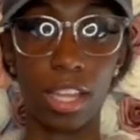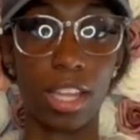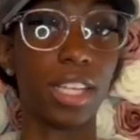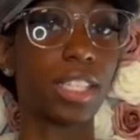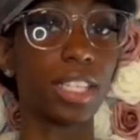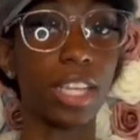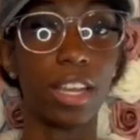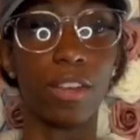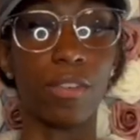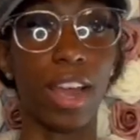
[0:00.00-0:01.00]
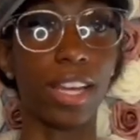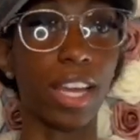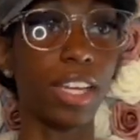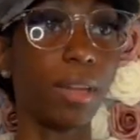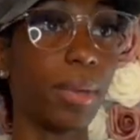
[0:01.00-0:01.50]
a slit right down
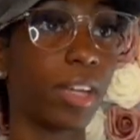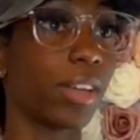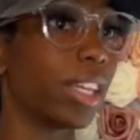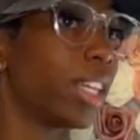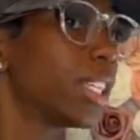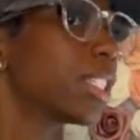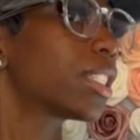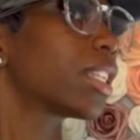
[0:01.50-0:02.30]
in the middle of this